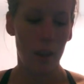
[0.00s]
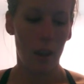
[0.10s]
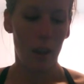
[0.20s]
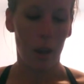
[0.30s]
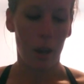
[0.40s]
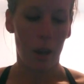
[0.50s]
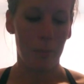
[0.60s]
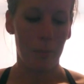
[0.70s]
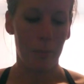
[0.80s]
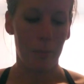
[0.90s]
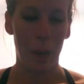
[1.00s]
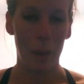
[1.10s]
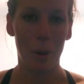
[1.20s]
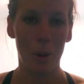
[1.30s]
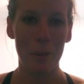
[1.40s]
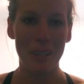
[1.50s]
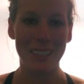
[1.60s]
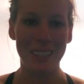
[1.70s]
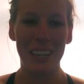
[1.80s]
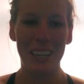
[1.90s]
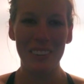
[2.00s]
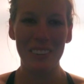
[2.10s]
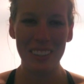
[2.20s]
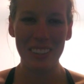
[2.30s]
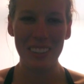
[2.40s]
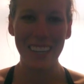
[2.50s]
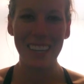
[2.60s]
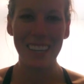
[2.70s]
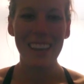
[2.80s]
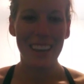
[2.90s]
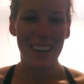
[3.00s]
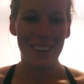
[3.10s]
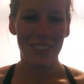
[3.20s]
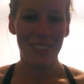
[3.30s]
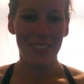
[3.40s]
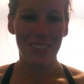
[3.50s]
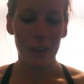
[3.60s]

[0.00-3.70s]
That part I messed up a little bit. But